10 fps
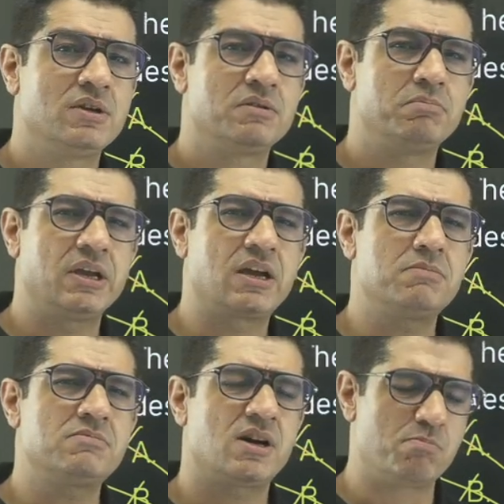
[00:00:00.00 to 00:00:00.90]
become
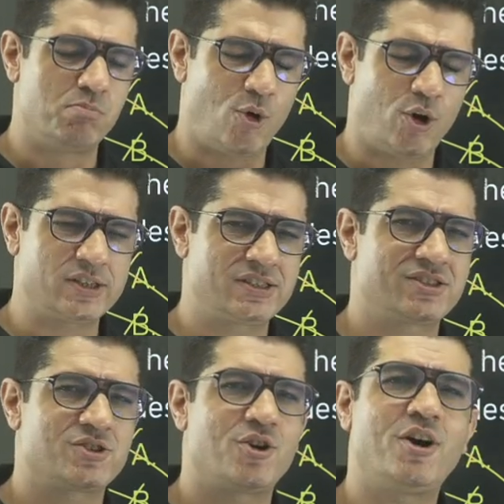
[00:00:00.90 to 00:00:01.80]
a boss
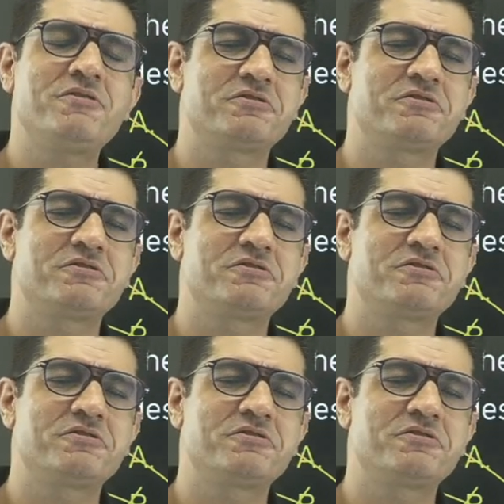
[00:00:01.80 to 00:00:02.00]
of